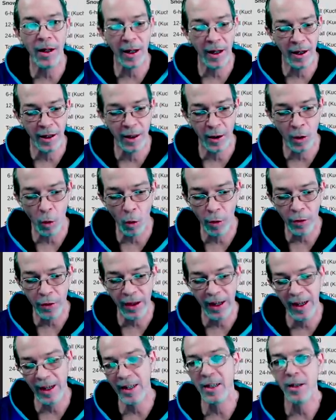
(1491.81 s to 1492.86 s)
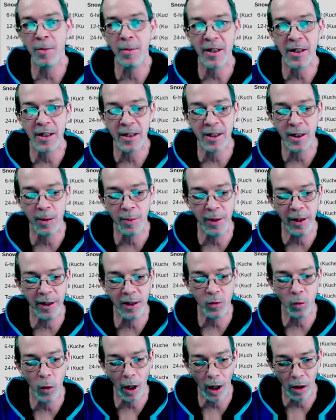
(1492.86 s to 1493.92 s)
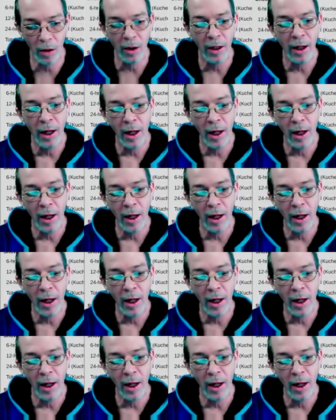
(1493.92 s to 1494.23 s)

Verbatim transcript: and northeast Mississippi as well.